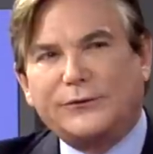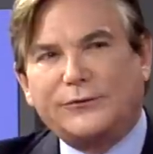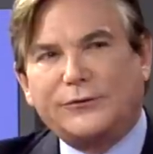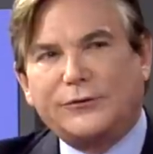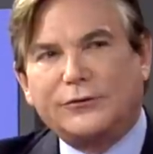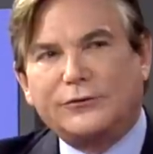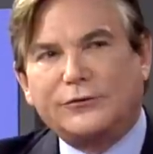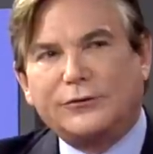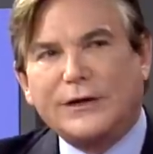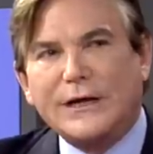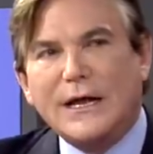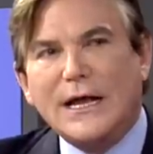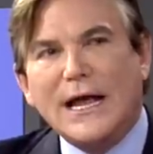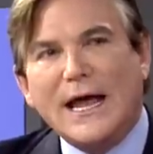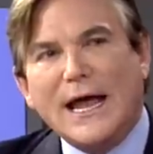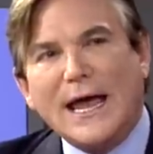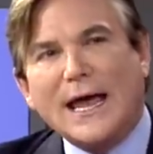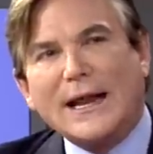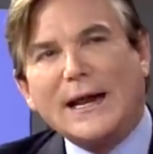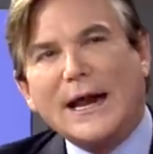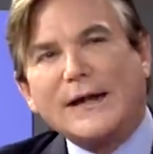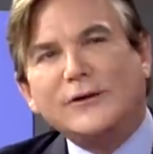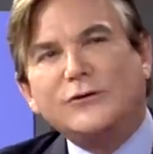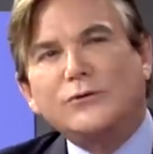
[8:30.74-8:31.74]
okay. surgery
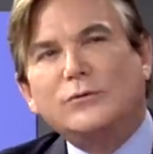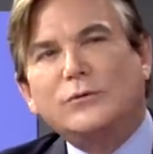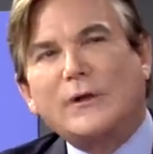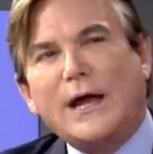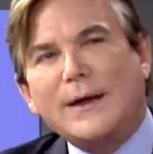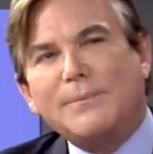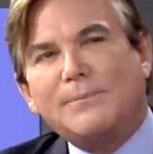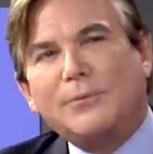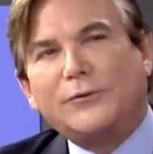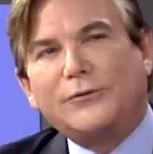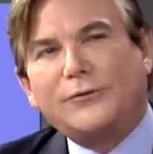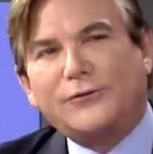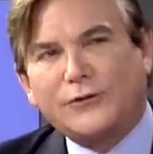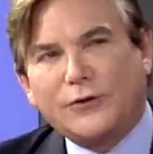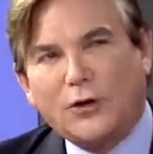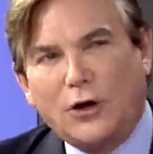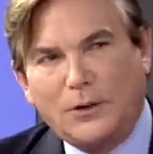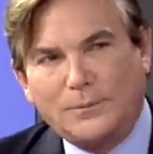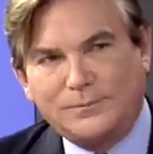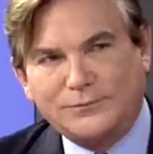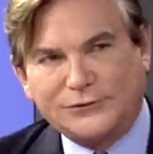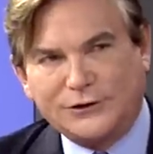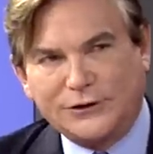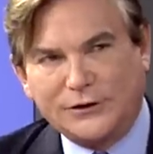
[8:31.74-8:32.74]
and I do
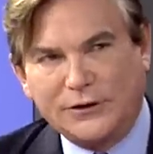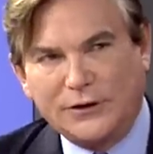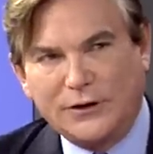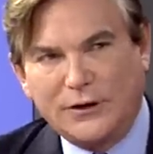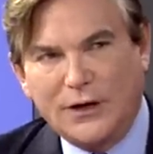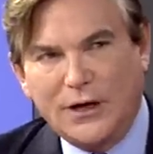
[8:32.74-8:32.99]
liposculpture.